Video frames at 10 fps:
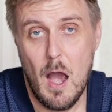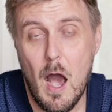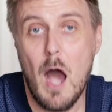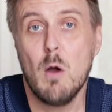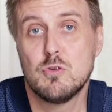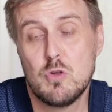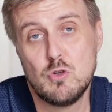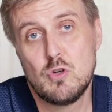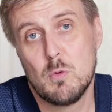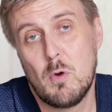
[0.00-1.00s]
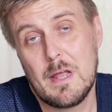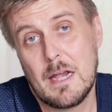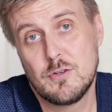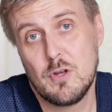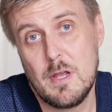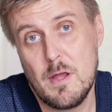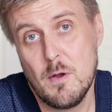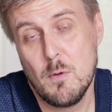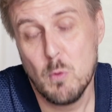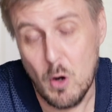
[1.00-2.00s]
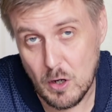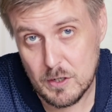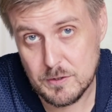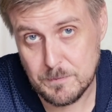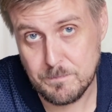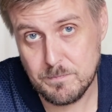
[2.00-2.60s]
how social work actually works.